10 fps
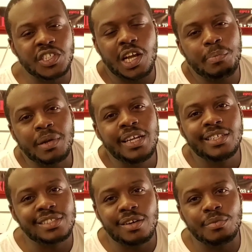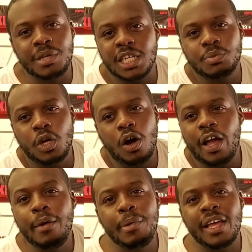for trying to play us though. Because we
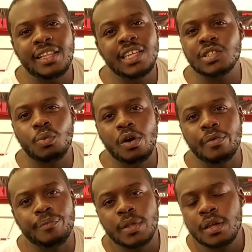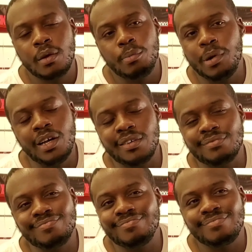all had bad days in work. But
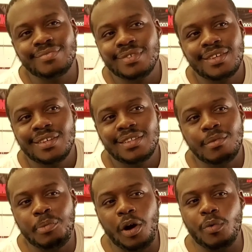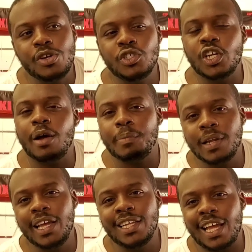the part where you trying to
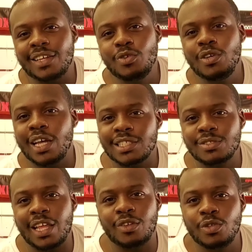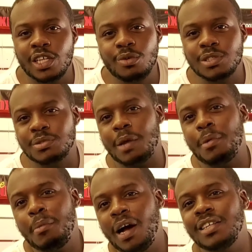play, like you guys, like you dealing with some
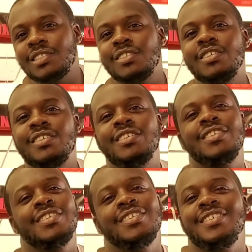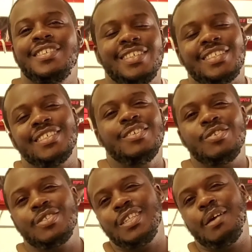type of monster, that's a
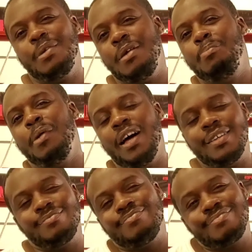little, you know what I mean? But